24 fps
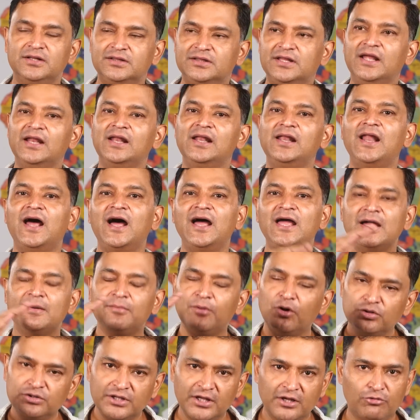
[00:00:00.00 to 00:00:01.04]
They lie
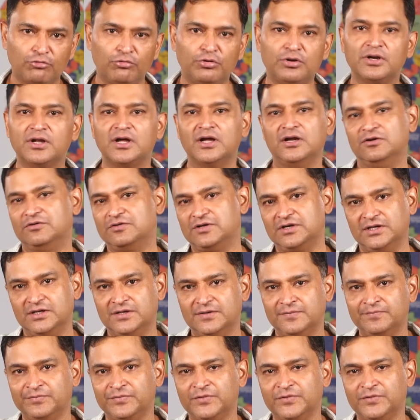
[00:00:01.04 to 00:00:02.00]
about their own country.